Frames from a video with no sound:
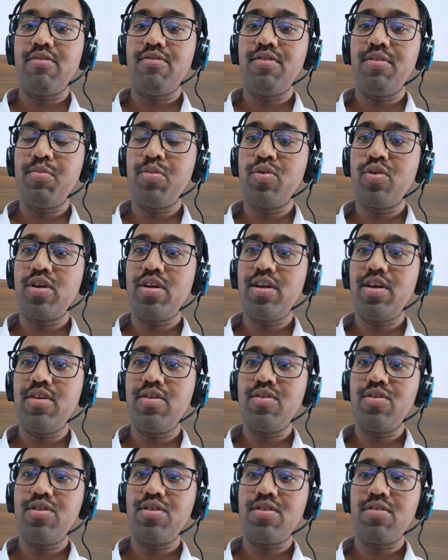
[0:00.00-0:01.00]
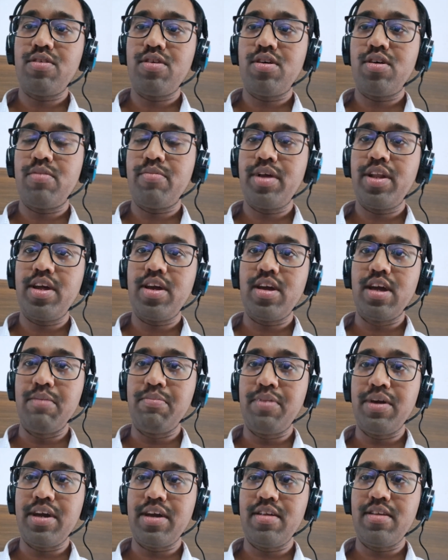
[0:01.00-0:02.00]
we mostly use many
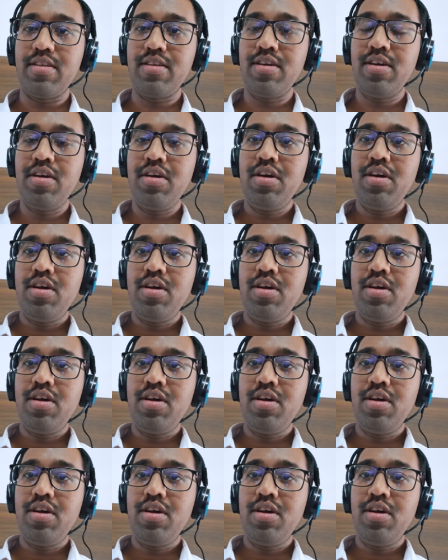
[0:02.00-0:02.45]
APIs.